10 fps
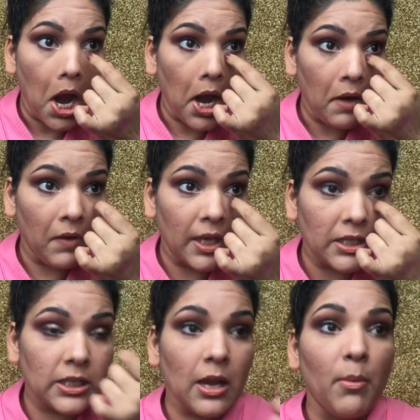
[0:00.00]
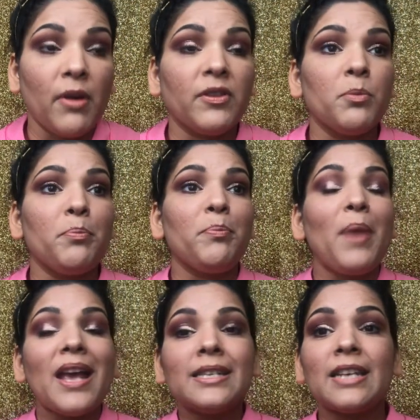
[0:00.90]
I have like some of the
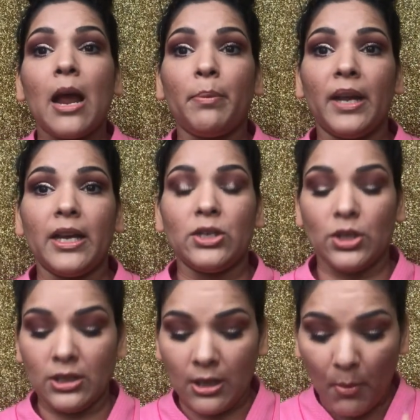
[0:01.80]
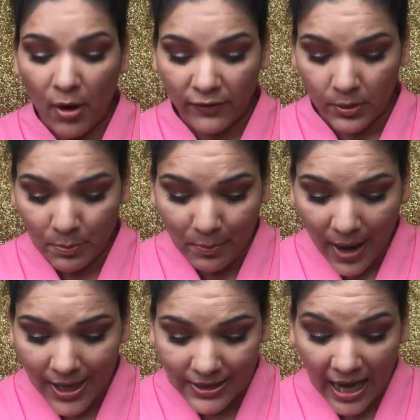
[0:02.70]
best applications, some of the
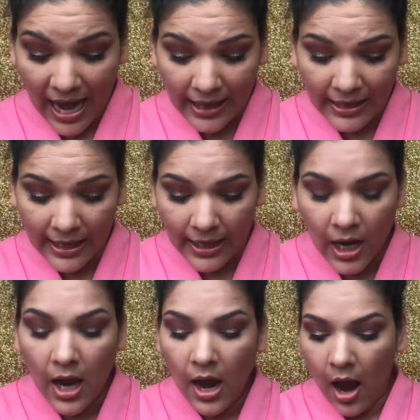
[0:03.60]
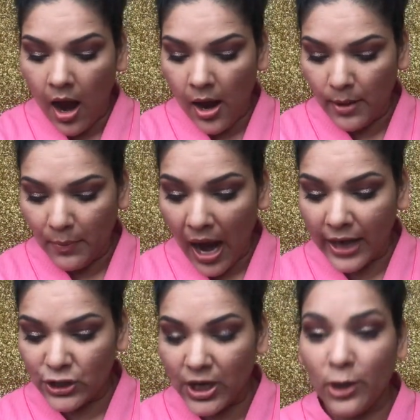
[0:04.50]
best handling
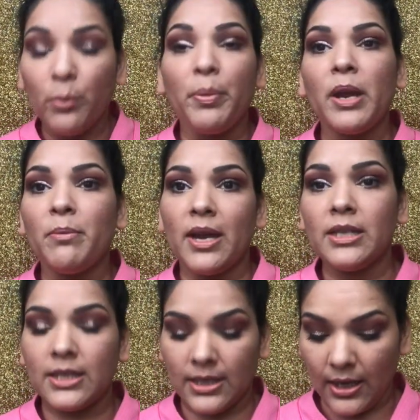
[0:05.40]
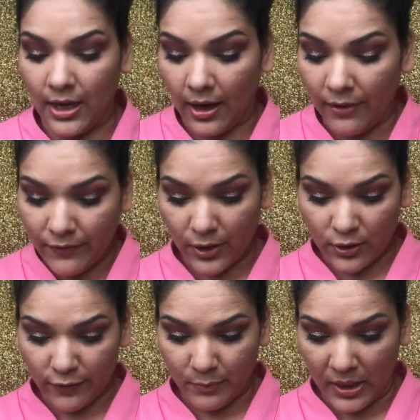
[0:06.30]
eyeshadow pigments in
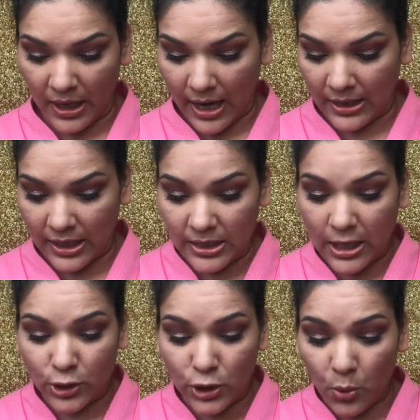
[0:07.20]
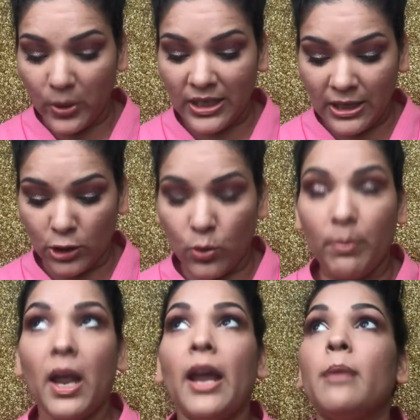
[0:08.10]
front of me, and these are so easy to
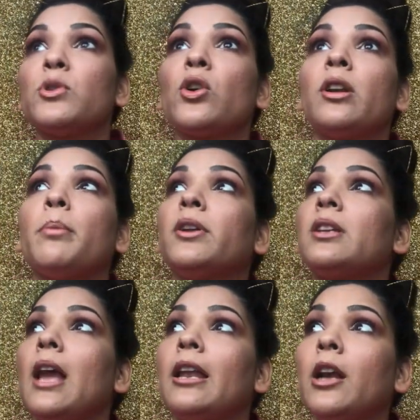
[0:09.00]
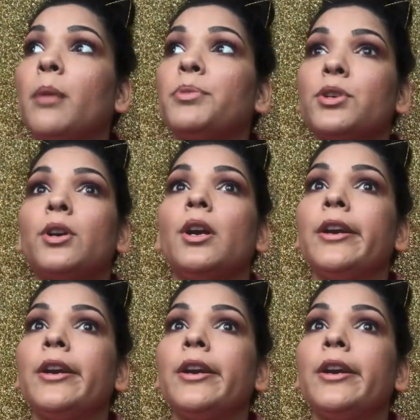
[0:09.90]
apply. I'm sorry about the helicopter,